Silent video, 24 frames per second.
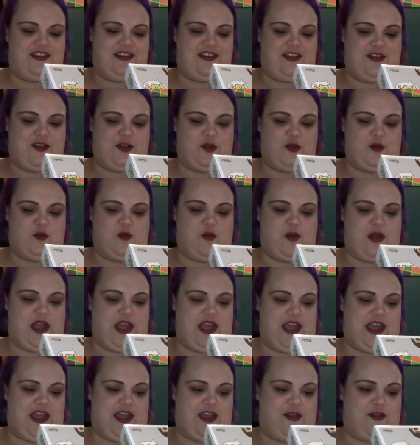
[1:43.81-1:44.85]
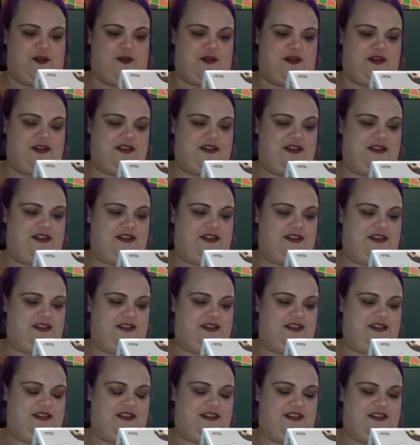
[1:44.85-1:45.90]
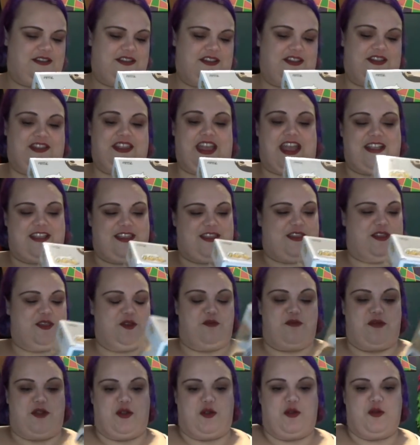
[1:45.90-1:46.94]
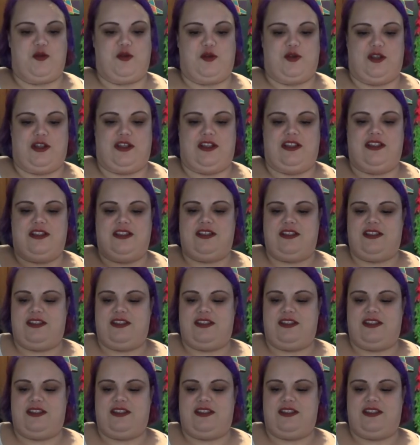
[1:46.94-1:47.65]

Oh wow. That's super cool.